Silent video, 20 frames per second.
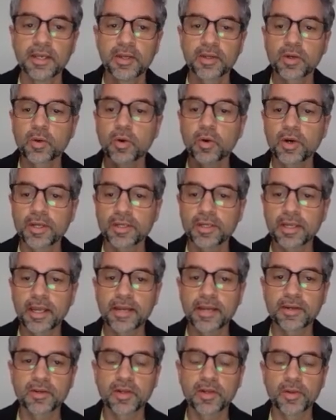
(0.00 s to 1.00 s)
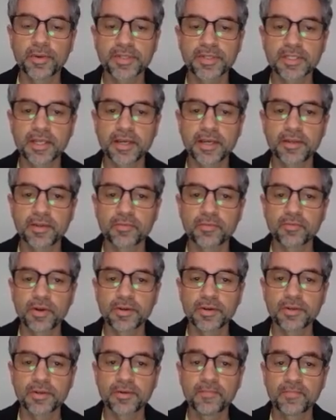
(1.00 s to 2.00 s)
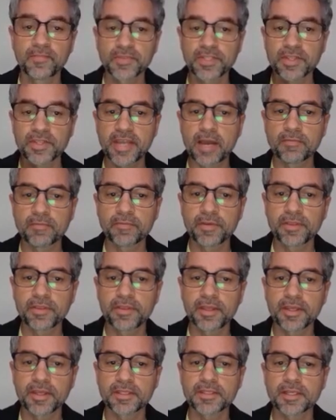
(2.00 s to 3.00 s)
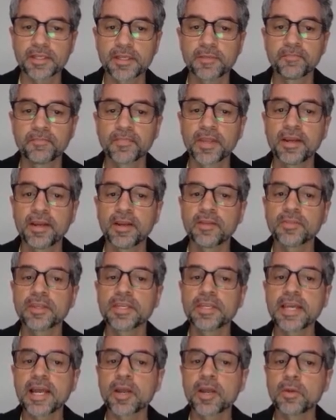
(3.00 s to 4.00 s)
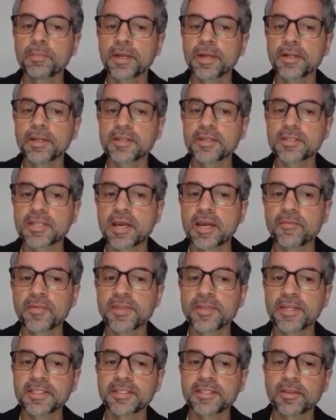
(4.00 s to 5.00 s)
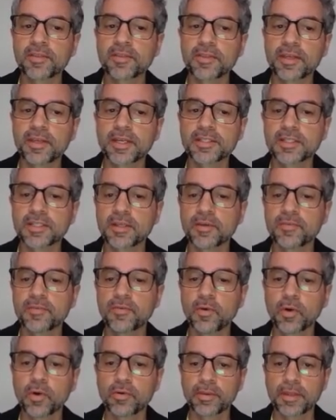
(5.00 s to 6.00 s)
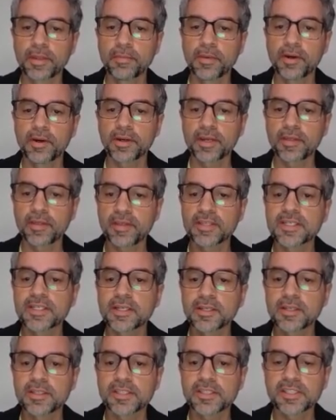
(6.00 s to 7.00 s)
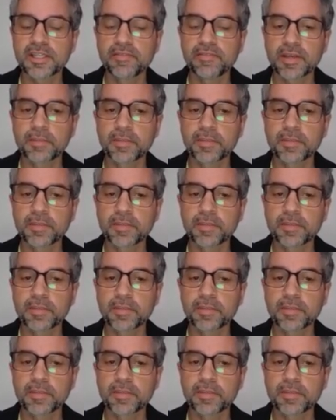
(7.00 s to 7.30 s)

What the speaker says: Quern Lane and Lewis Lane that run to the amphitheatre. The yellow buildings, the amphitheatre, theatre, the forum, the market, these civic